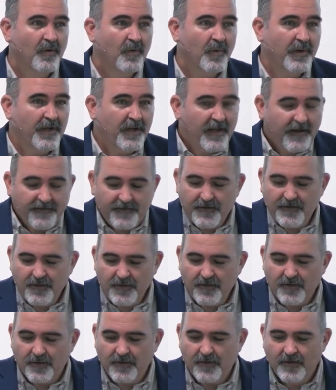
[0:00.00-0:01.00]
what do you have to
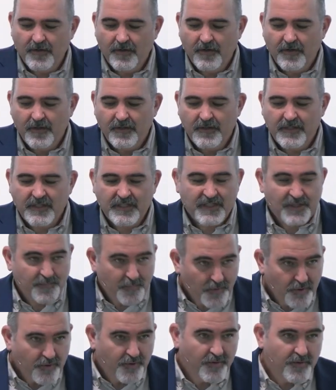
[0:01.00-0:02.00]
do?
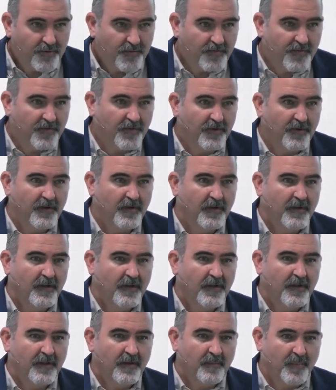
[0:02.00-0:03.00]
Disprove
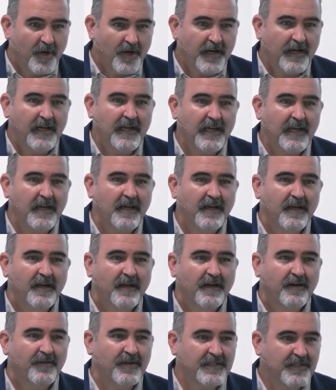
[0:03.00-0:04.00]
the bodily
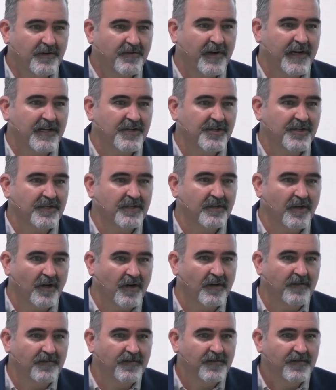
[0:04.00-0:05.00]
resurrection
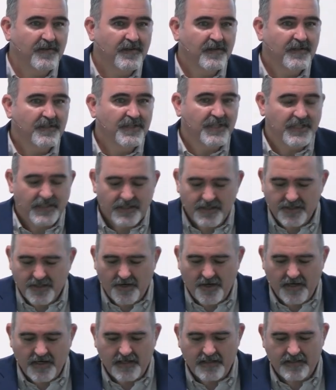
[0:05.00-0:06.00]
of Jesus
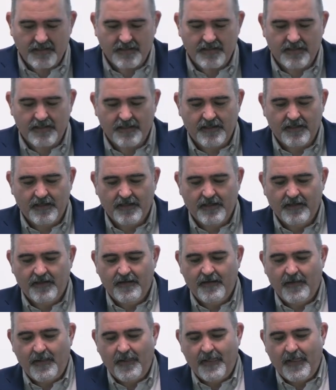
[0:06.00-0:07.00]
Christ.
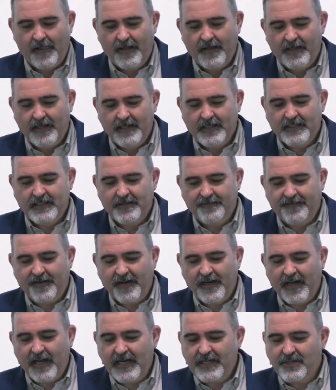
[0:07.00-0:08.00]
It is the
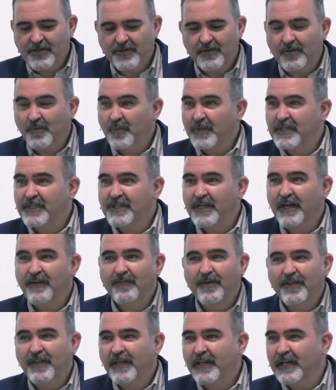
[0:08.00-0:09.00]
foundation on which
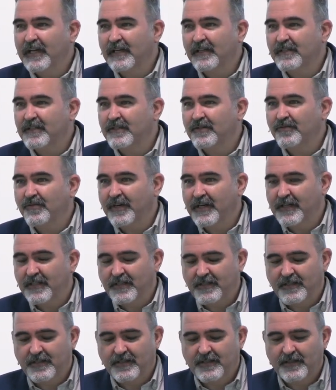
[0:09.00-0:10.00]
everything else
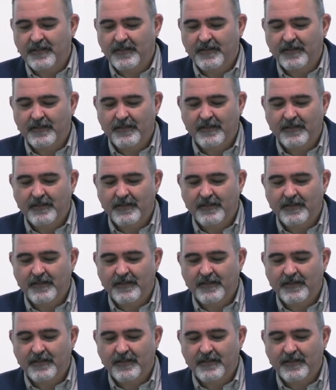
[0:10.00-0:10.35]
rests.